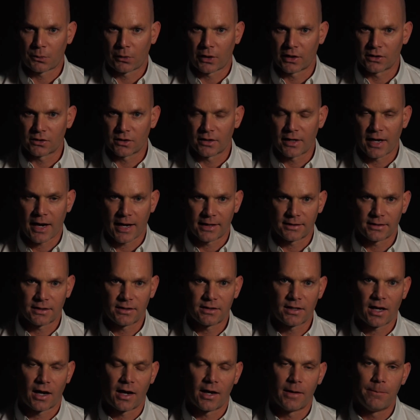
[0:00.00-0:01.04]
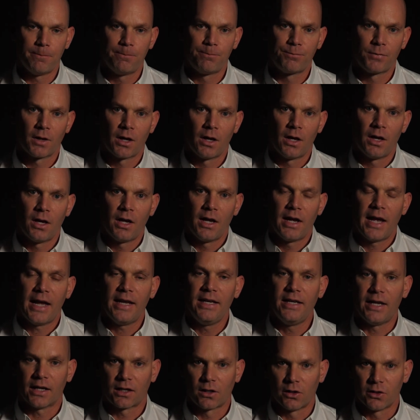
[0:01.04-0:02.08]
president at the time,
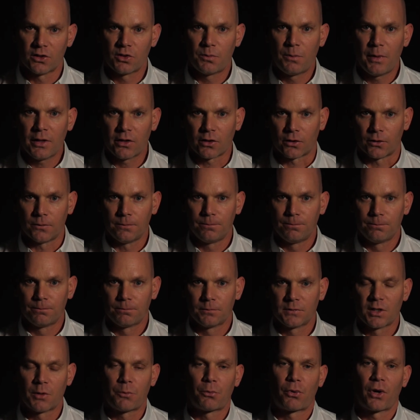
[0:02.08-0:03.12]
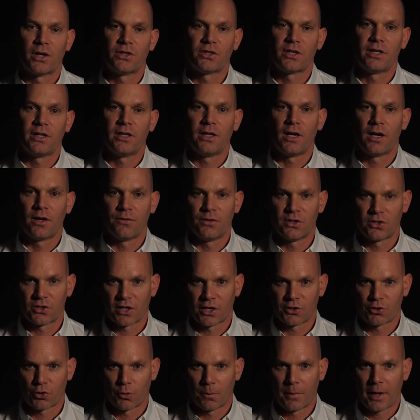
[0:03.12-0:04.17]
and Nicholas Biddle, the president of the
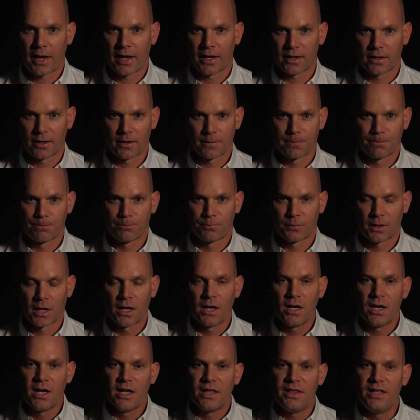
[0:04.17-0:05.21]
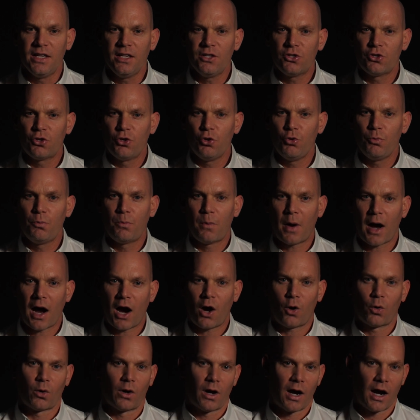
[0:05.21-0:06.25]
central bank. These two
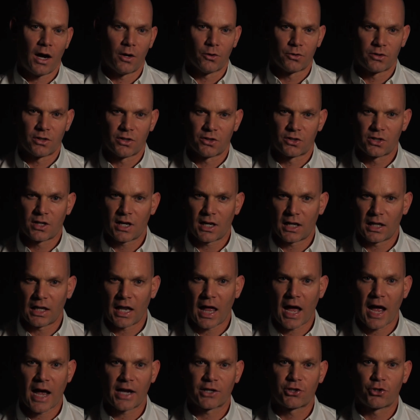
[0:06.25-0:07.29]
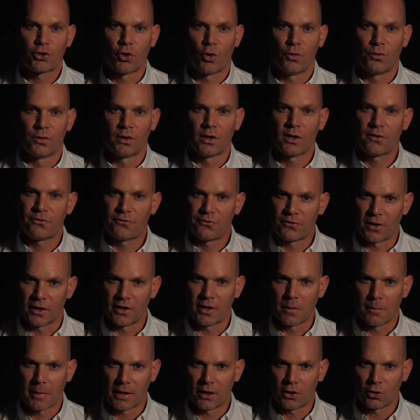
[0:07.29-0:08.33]
powerhouses clashed over a
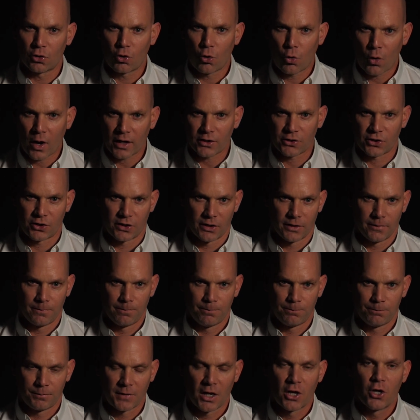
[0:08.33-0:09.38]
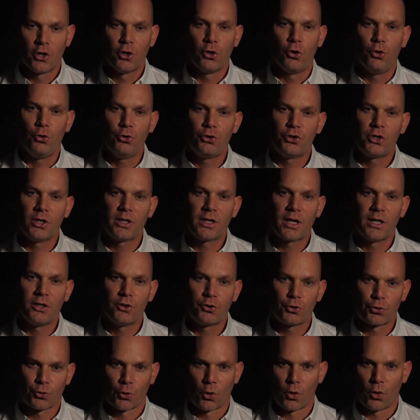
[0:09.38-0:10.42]
fundamental question: who should
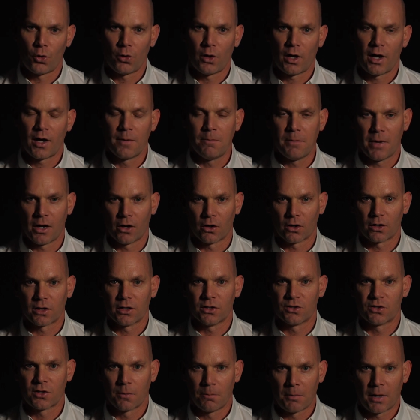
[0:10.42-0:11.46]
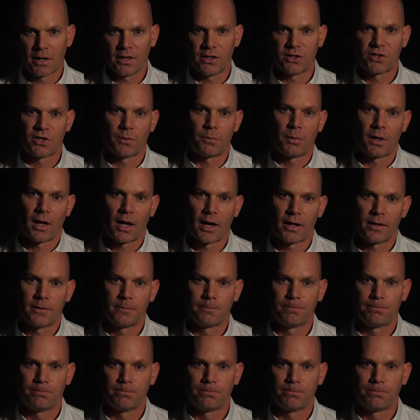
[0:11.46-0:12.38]
control America's money supply?